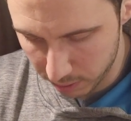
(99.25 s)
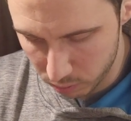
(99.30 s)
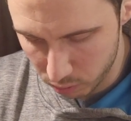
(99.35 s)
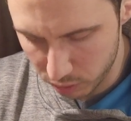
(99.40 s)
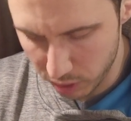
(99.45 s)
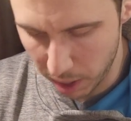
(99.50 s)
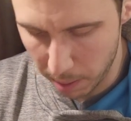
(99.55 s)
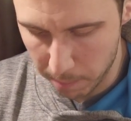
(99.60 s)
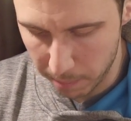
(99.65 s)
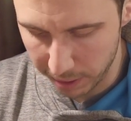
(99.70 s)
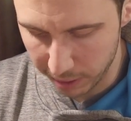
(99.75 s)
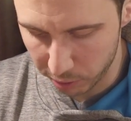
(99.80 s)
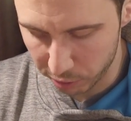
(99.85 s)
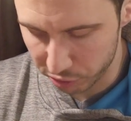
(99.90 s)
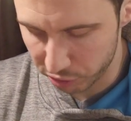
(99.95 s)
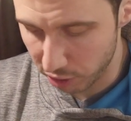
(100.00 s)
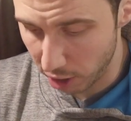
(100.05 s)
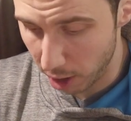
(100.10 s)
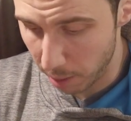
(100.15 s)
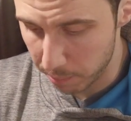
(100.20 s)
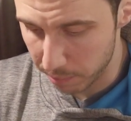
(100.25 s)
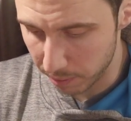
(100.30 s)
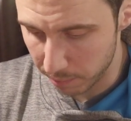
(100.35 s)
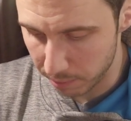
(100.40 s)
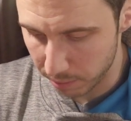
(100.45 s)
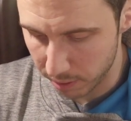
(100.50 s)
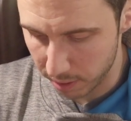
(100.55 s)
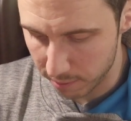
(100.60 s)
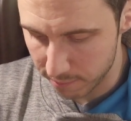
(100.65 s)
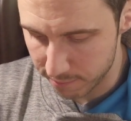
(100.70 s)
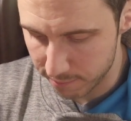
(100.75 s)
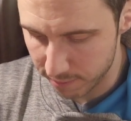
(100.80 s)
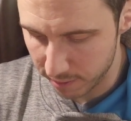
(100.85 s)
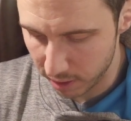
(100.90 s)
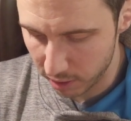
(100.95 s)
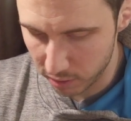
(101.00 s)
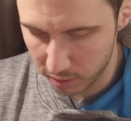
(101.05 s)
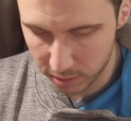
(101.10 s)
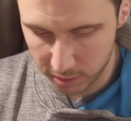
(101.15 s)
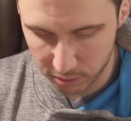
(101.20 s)
well not microscopic, but a
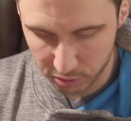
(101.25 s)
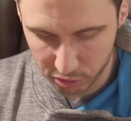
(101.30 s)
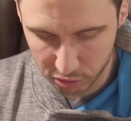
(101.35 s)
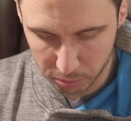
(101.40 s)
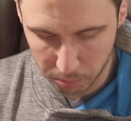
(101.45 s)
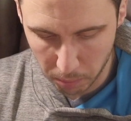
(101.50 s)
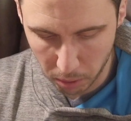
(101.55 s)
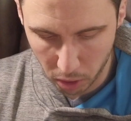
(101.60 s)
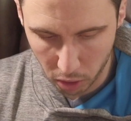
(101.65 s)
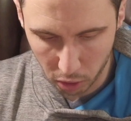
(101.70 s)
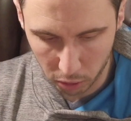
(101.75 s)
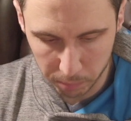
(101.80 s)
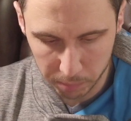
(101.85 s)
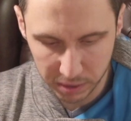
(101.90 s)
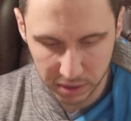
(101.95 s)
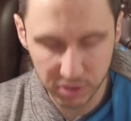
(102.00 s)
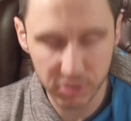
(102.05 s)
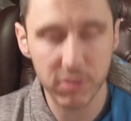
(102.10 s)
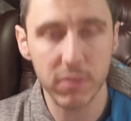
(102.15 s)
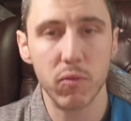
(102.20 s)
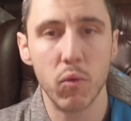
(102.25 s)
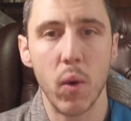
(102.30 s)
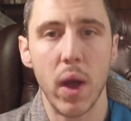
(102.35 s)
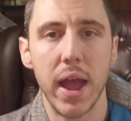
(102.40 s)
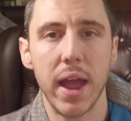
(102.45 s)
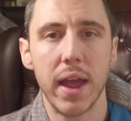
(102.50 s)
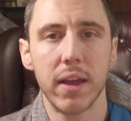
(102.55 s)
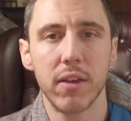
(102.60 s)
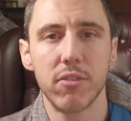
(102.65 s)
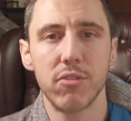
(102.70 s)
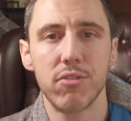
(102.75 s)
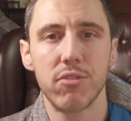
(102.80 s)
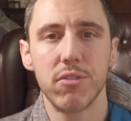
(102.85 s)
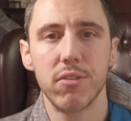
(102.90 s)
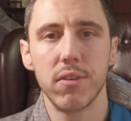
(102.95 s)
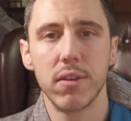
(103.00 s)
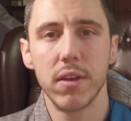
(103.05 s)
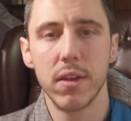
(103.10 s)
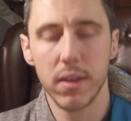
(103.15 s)
very small piece of wax